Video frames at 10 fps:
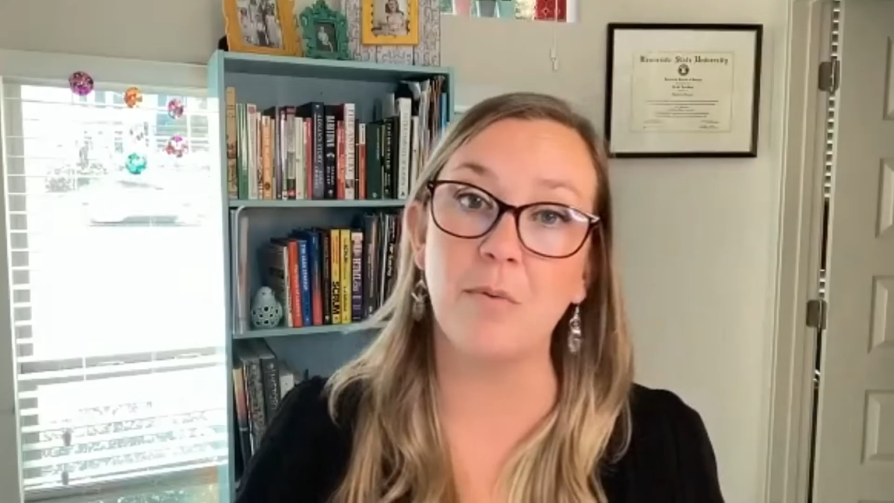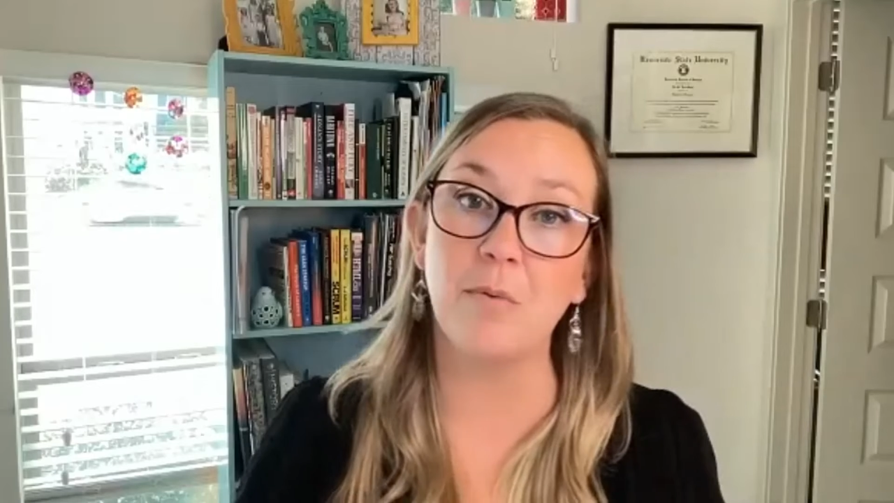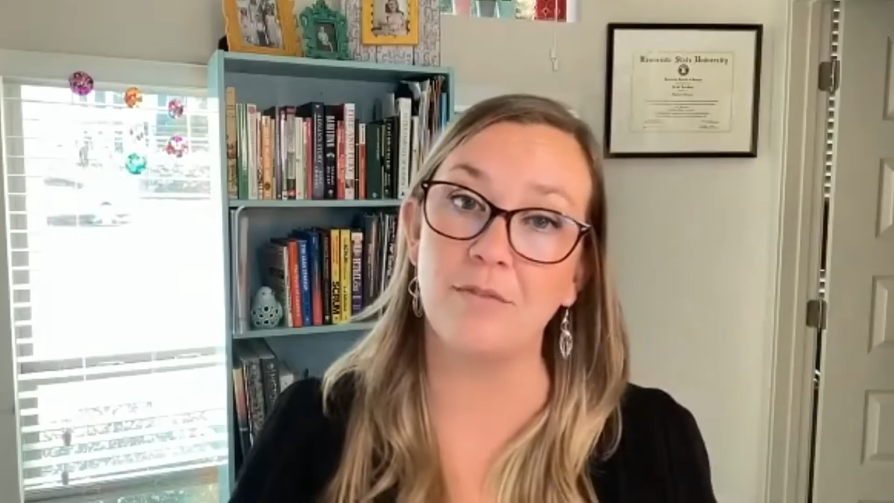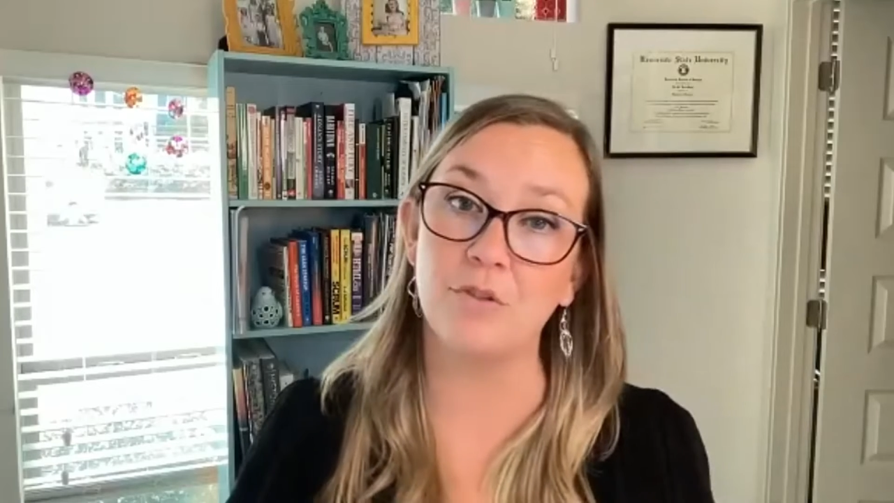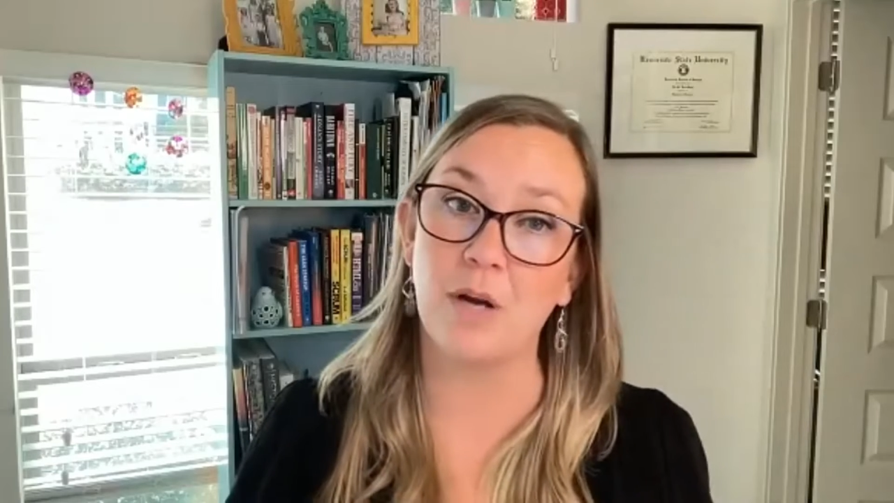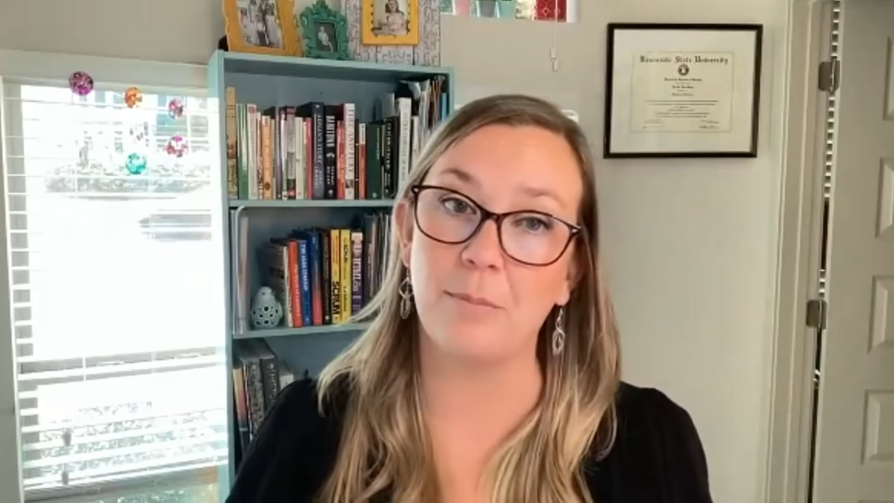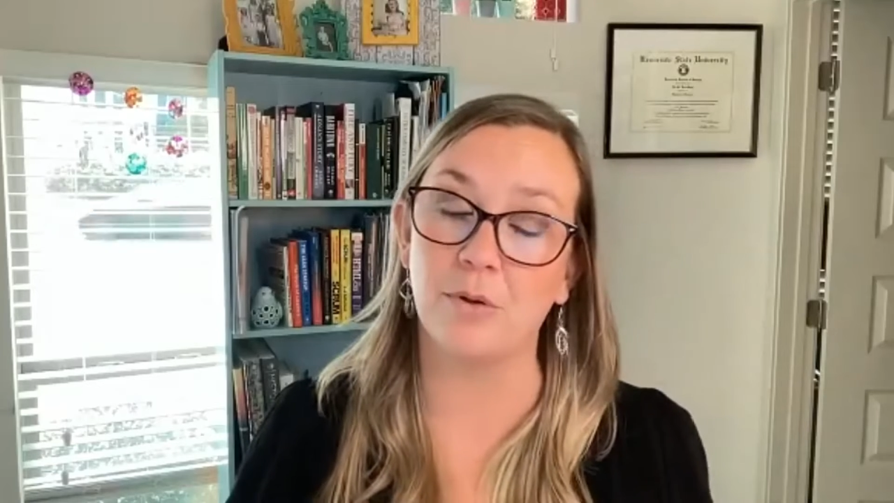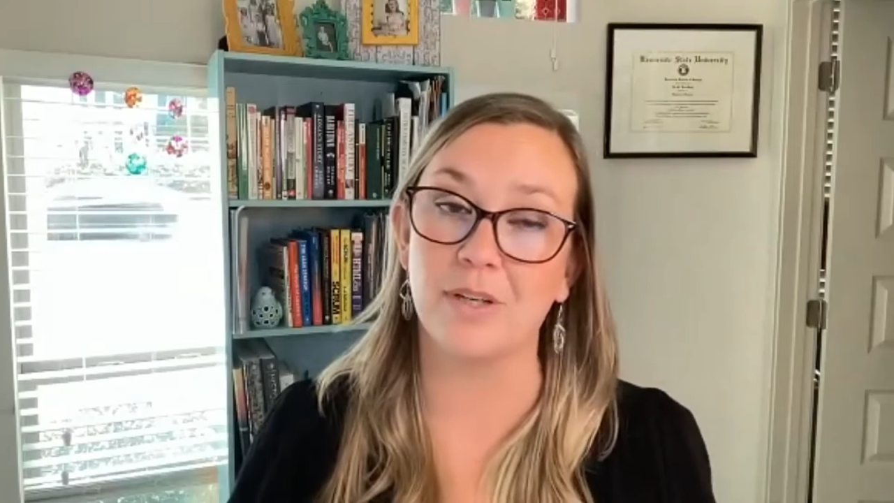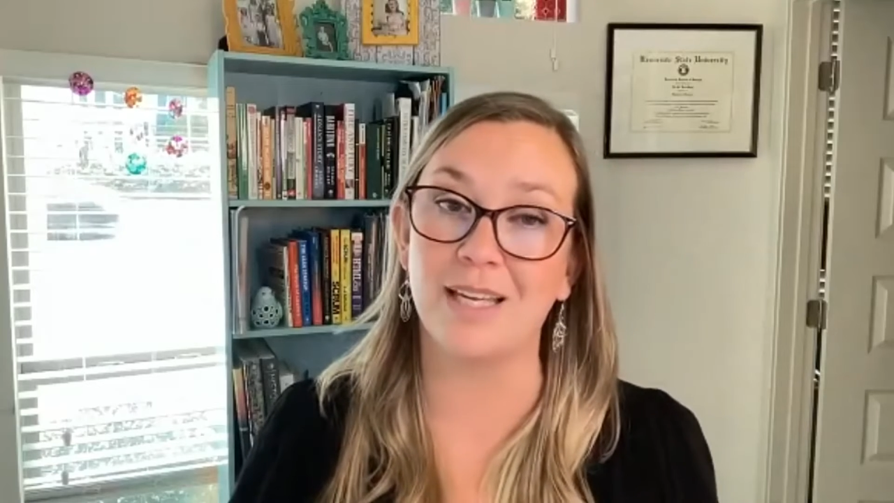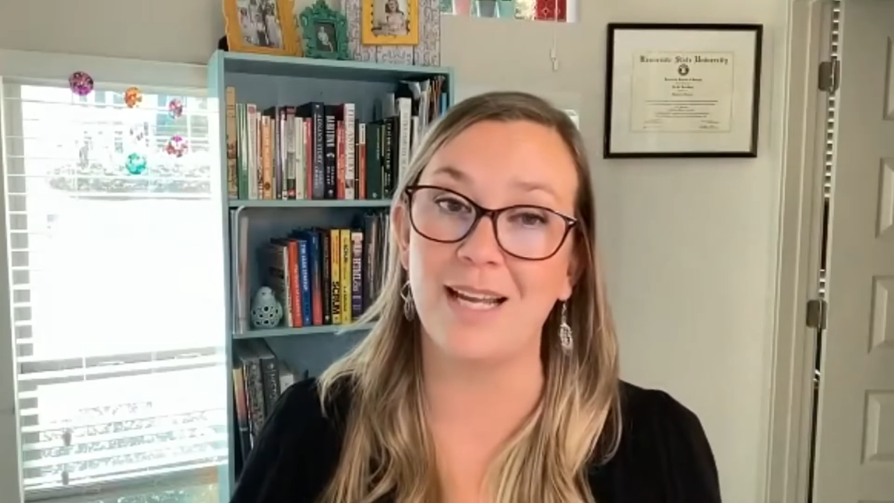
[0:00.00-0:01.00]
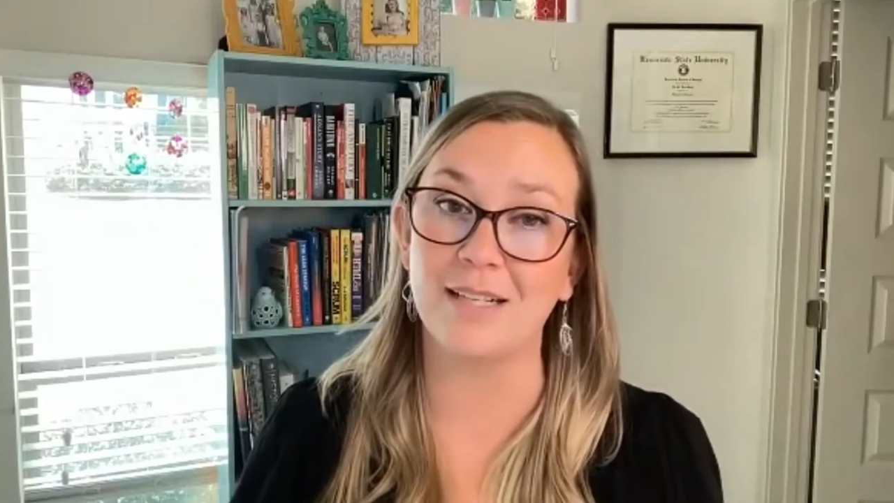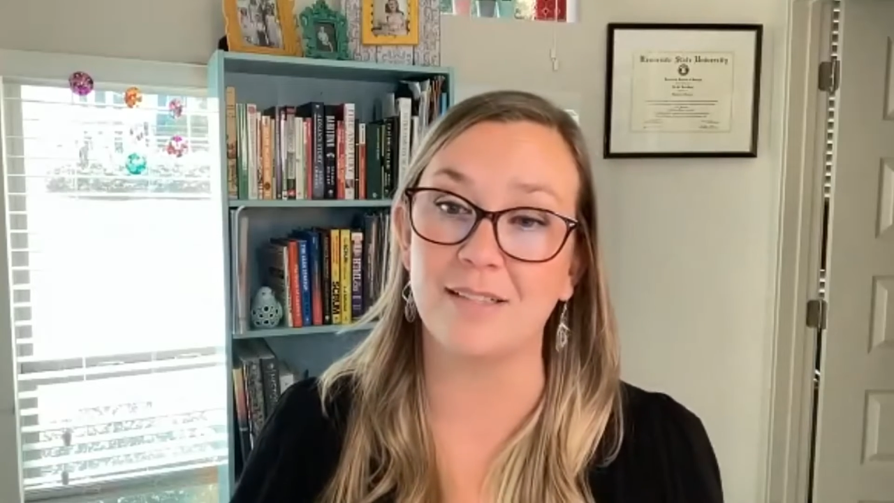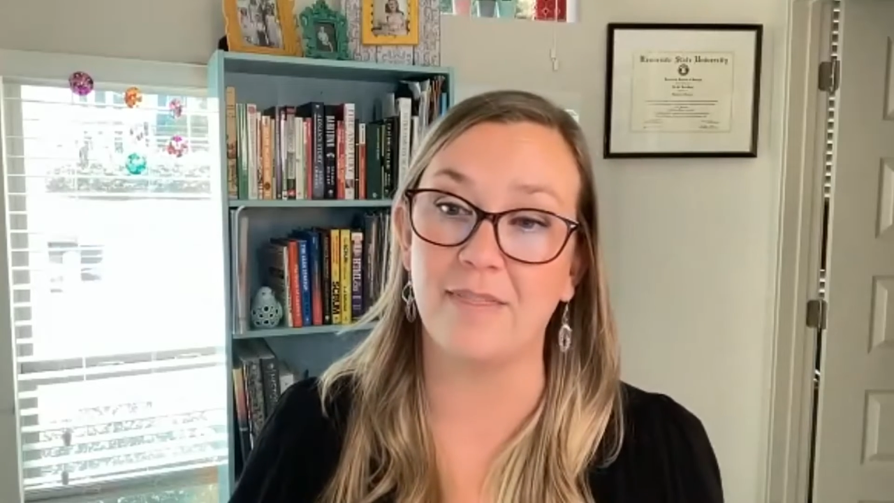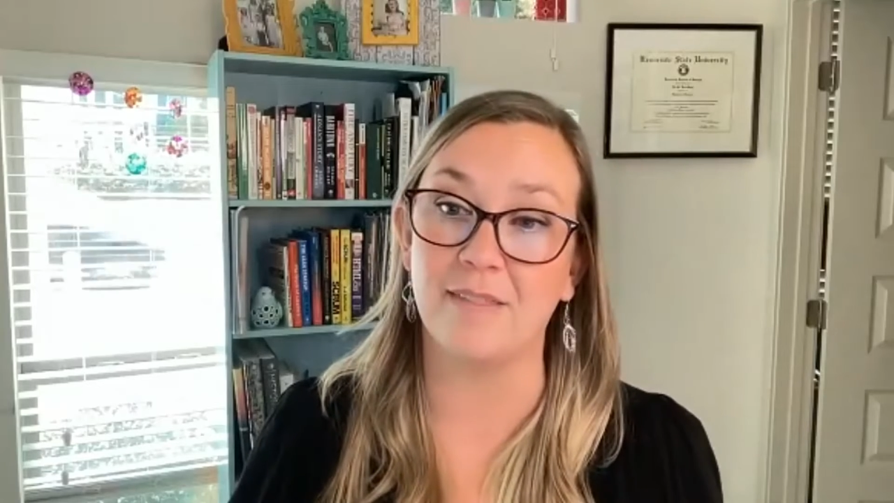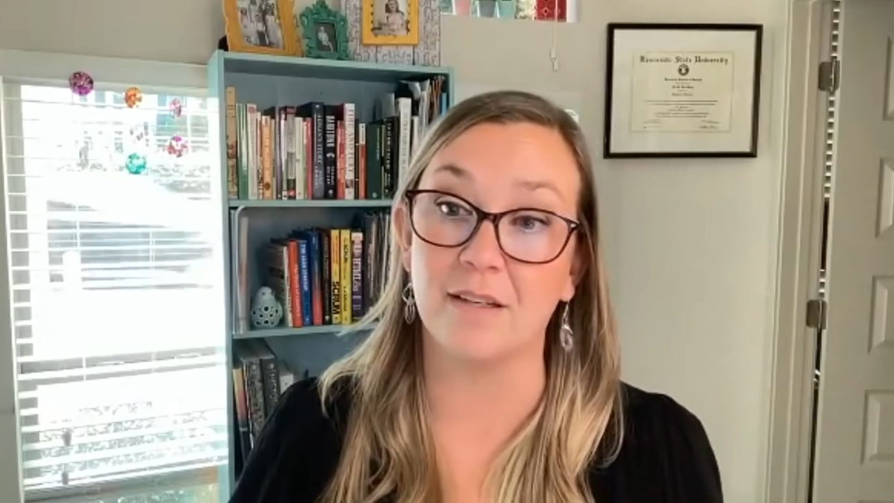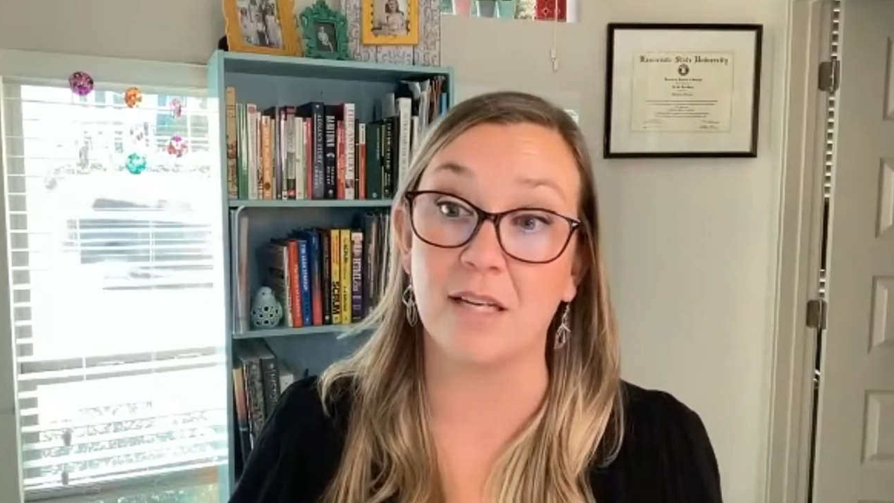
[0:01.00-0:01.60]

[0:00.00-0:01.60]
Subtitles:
people have trouble connecting the